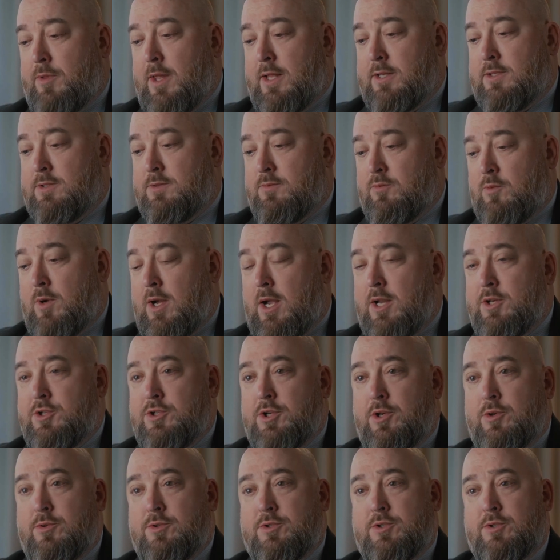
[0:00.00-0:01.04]
that's why I
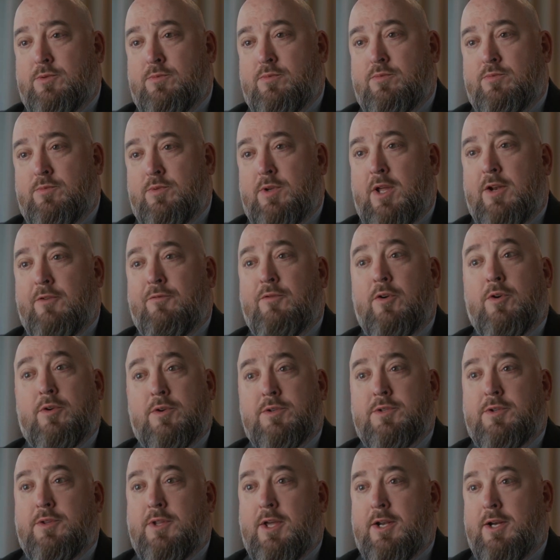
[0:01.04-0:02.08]
chose to kind of
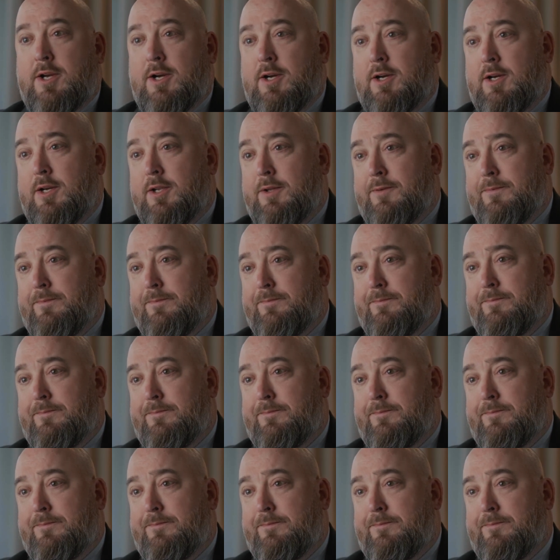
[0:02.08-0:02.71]
focus on that area.